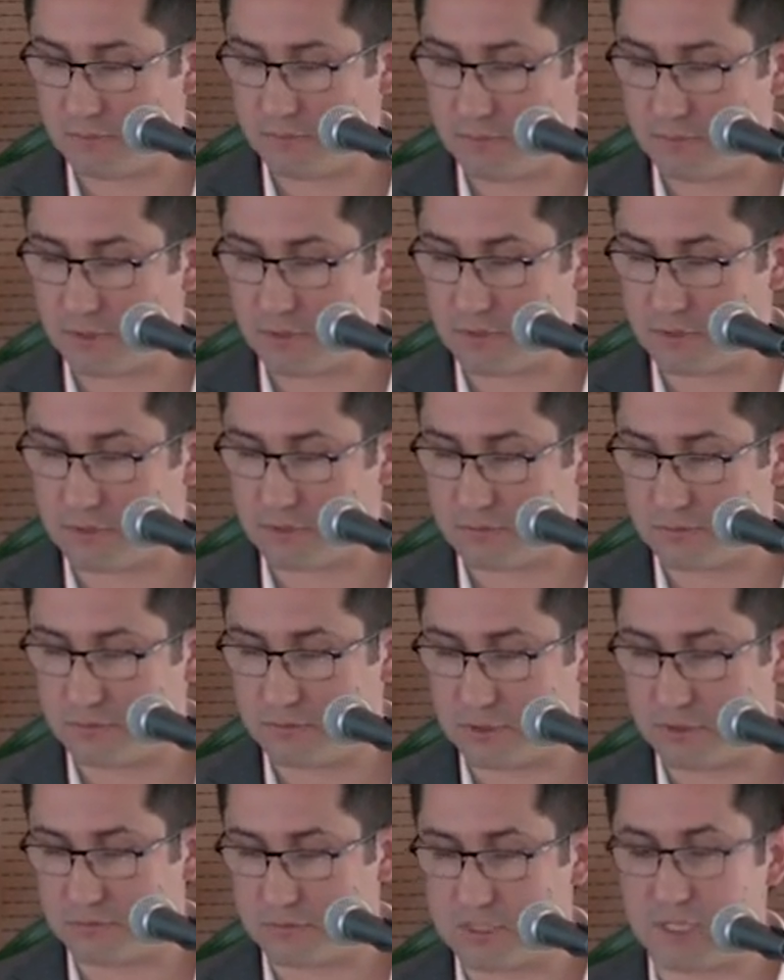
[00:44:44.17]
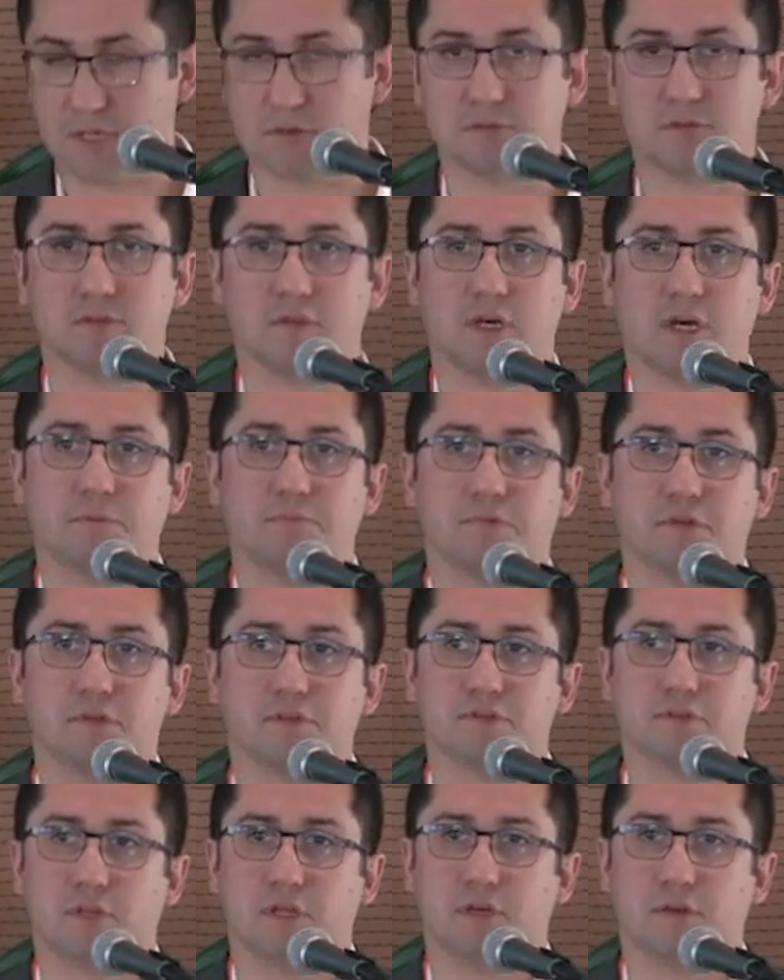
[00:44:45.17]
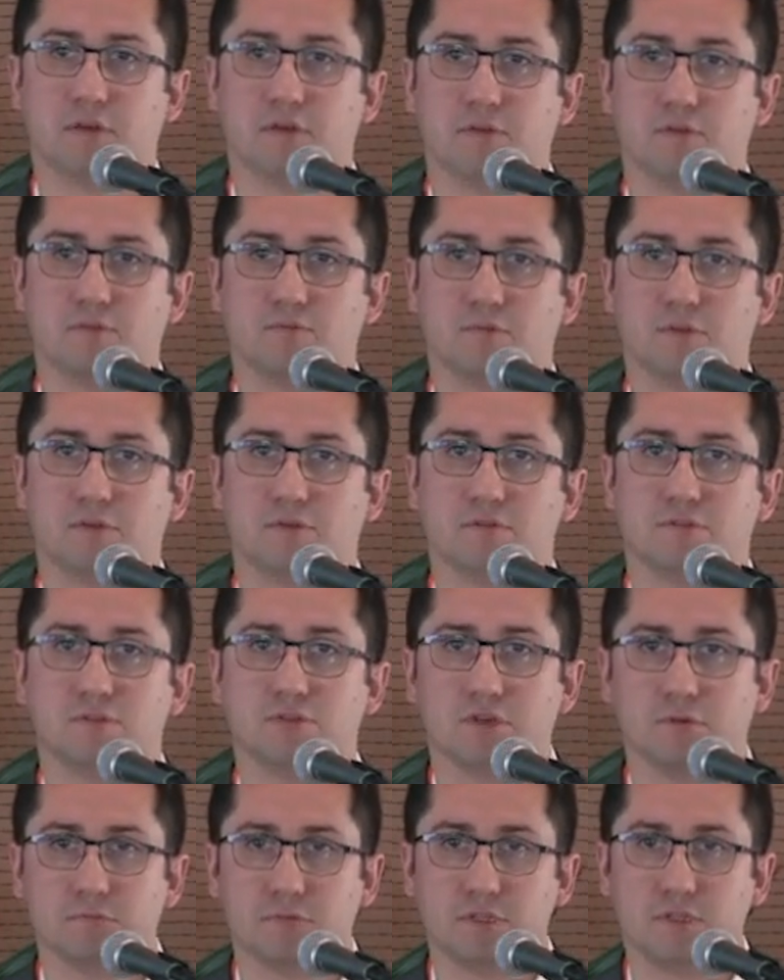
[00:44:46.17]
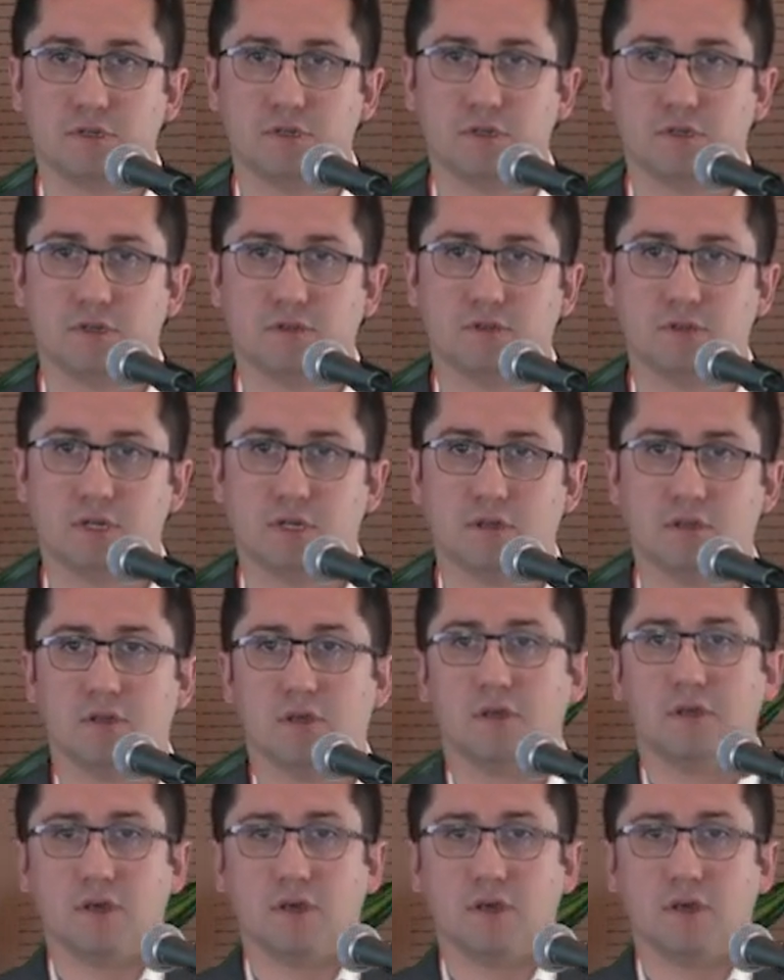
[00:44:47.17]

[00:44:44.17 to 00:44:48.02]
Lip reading: because sometimes appears in some year and then